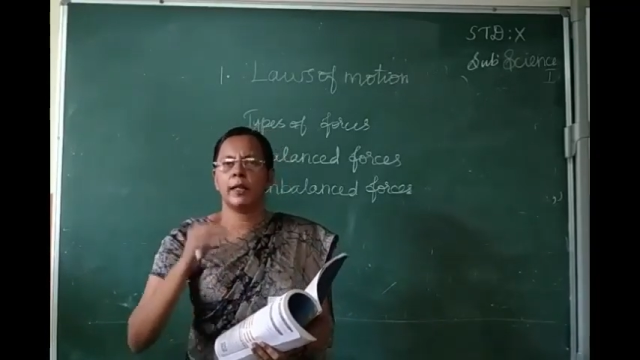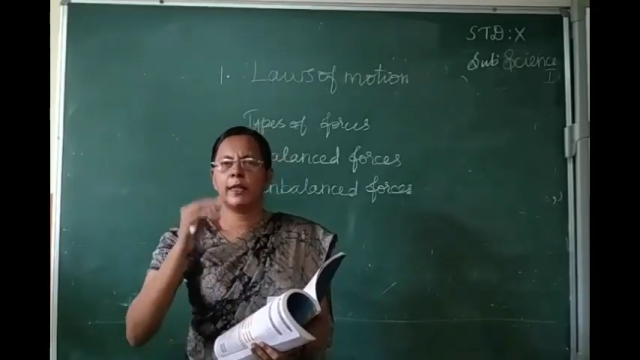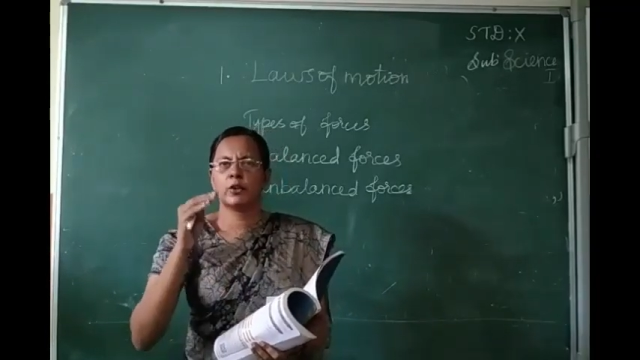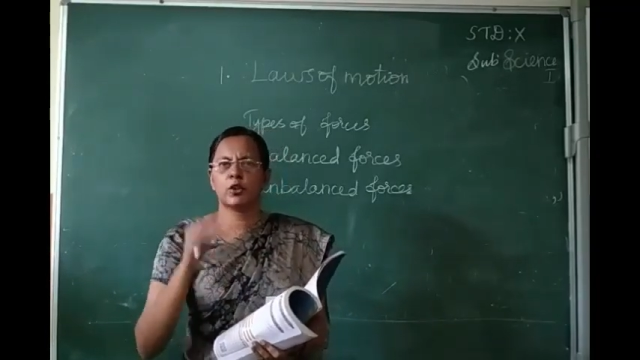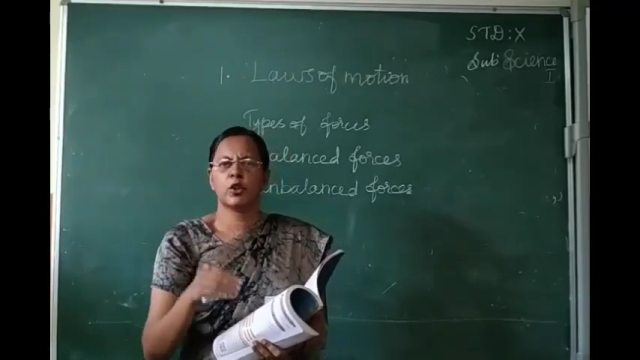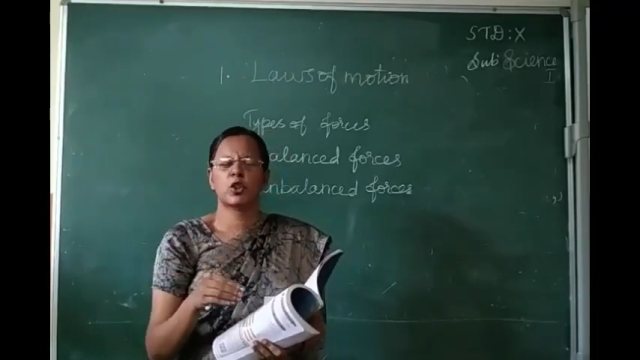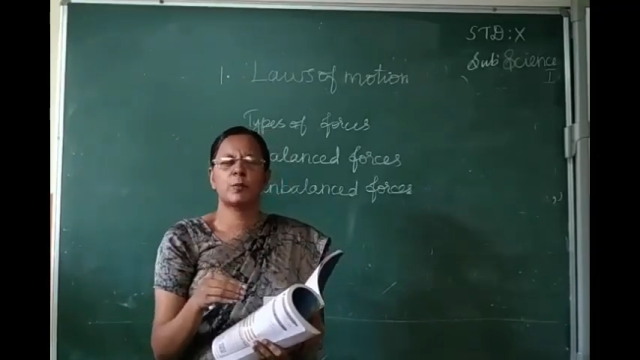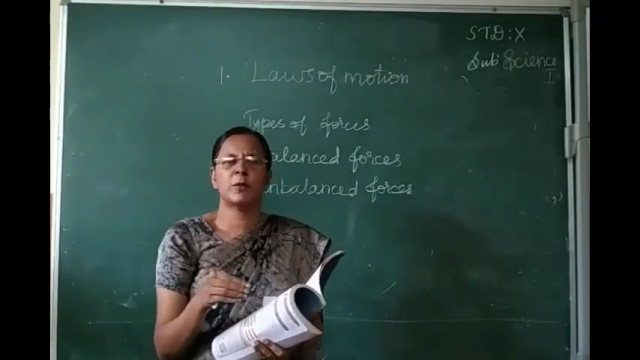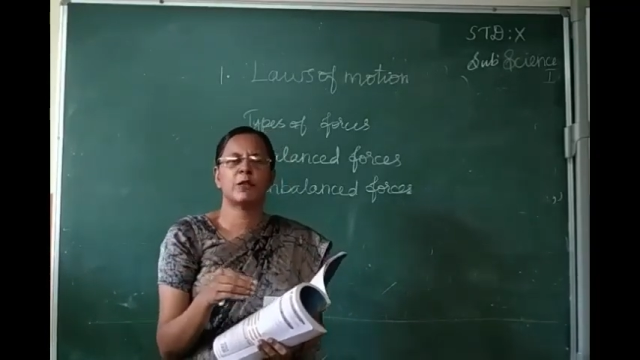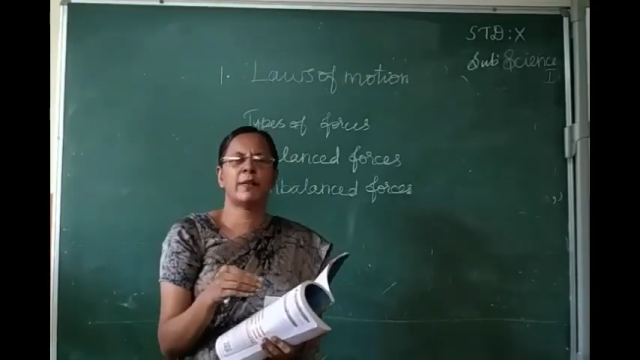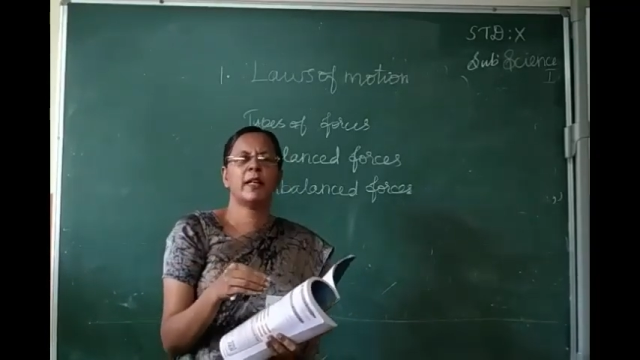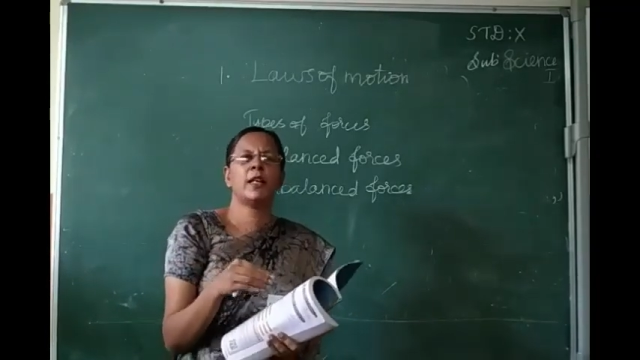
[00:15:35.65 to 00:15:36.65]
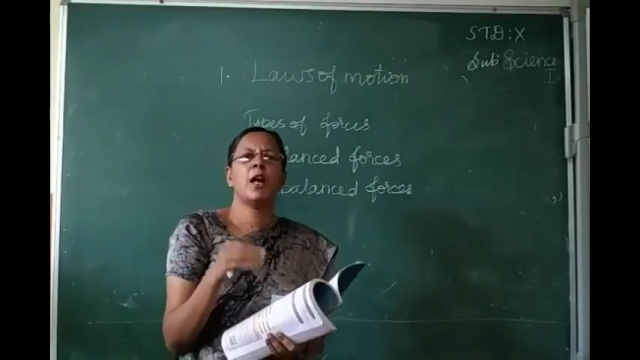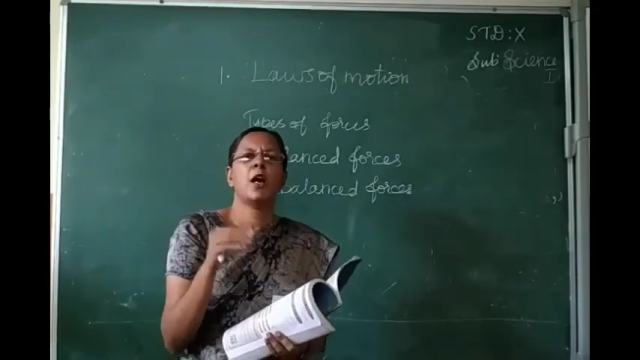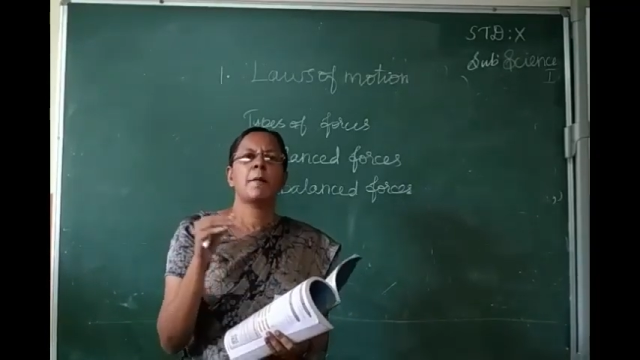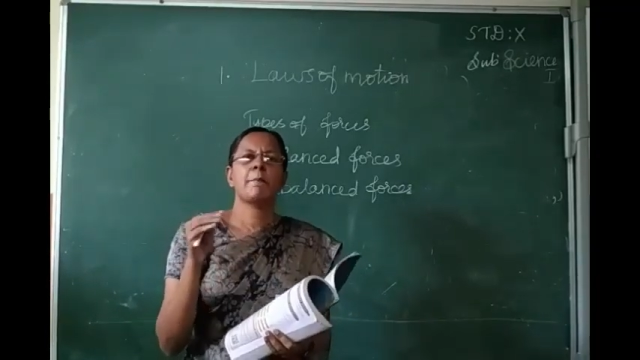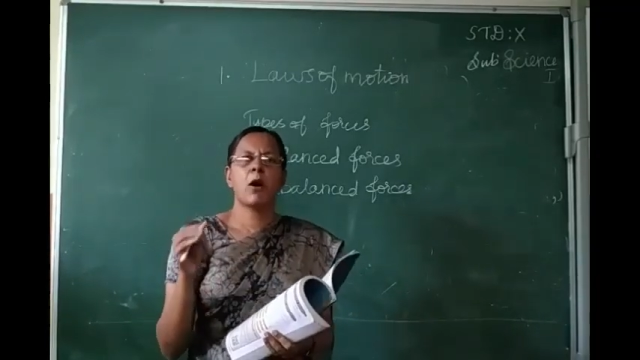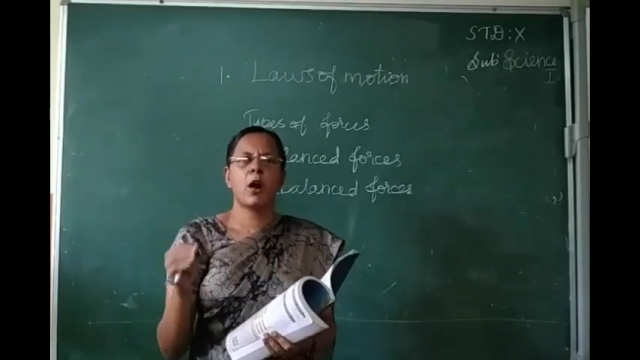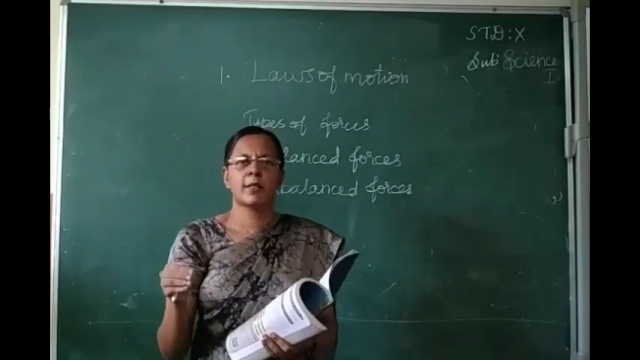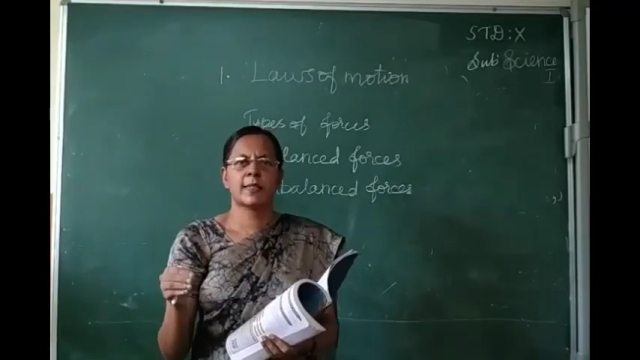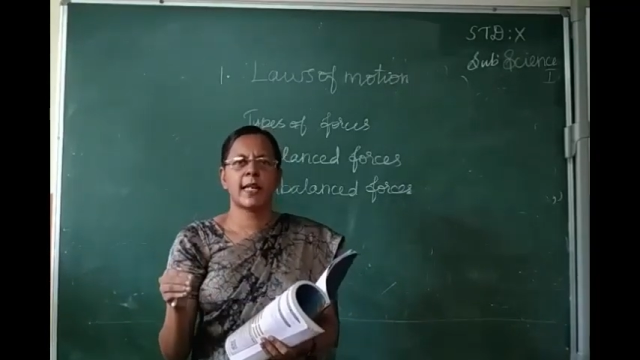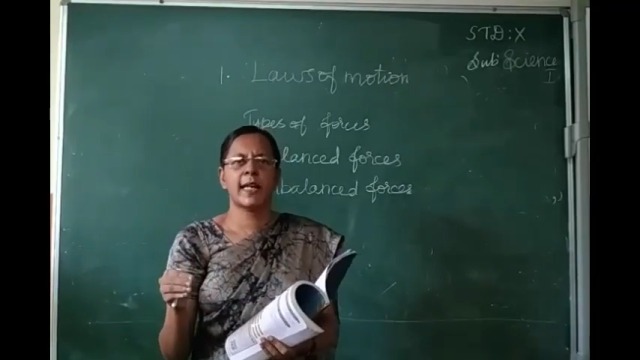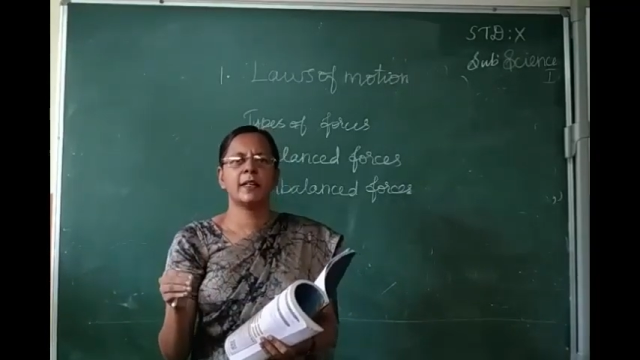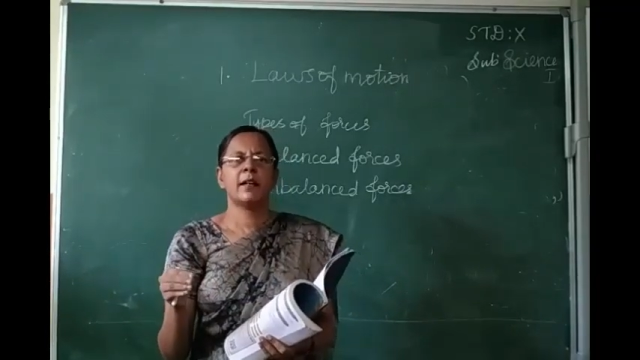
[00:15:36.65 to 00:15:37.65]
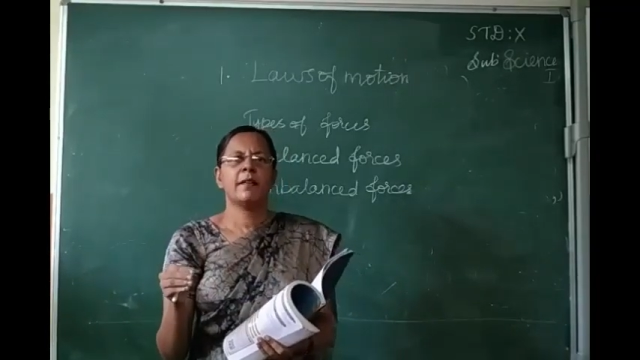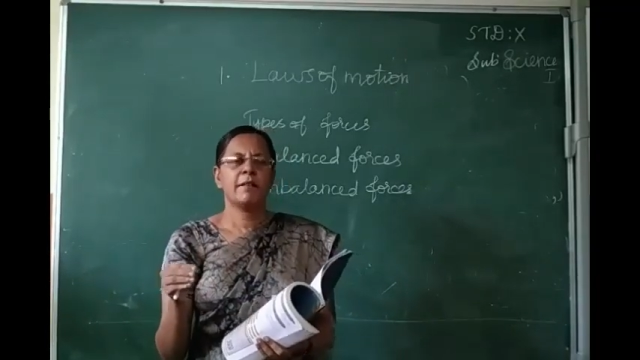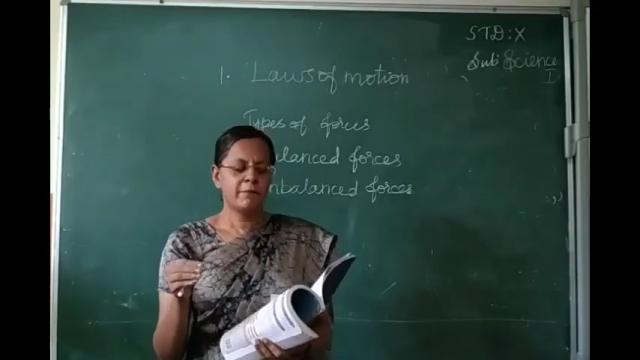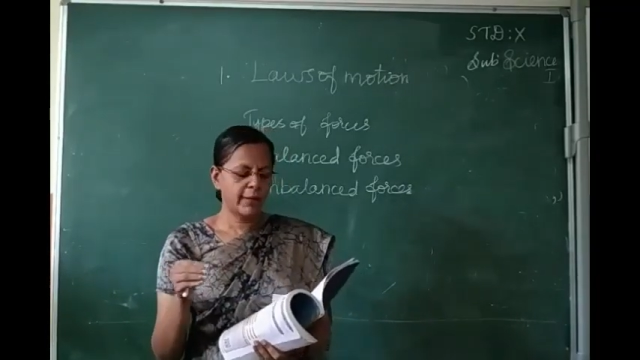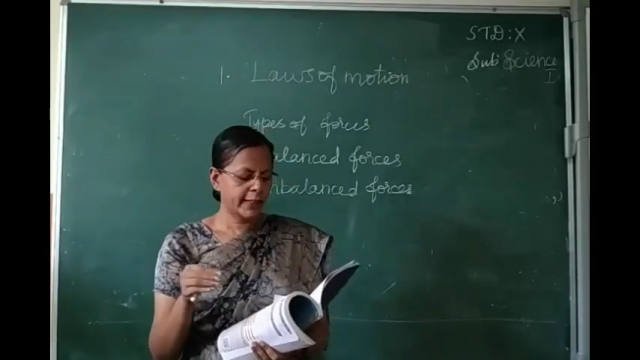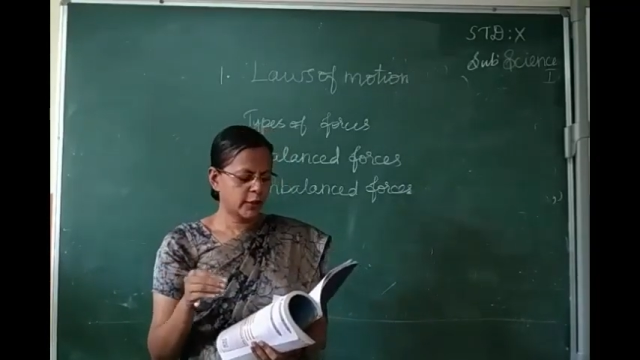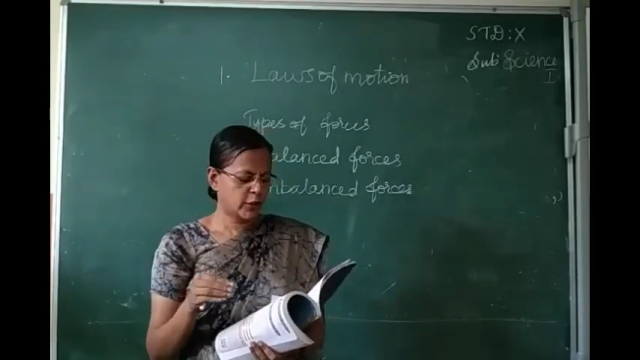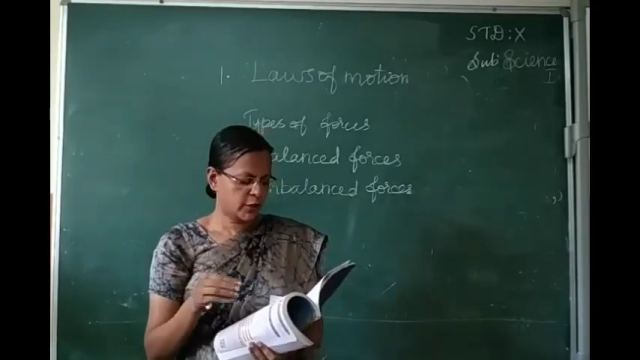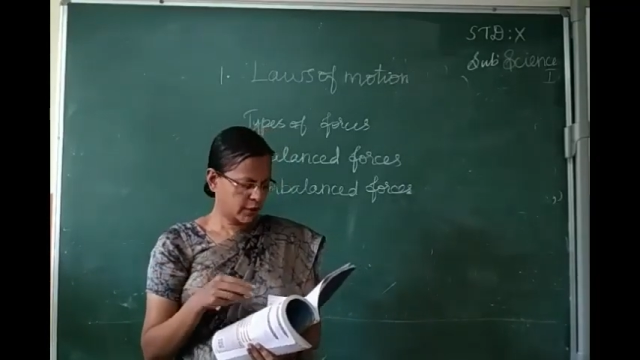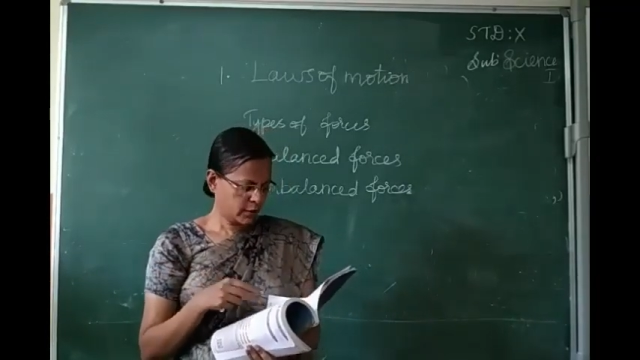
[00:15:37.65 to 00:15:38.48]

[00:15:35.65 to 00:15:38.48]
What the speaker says: distinguish between mass and weight.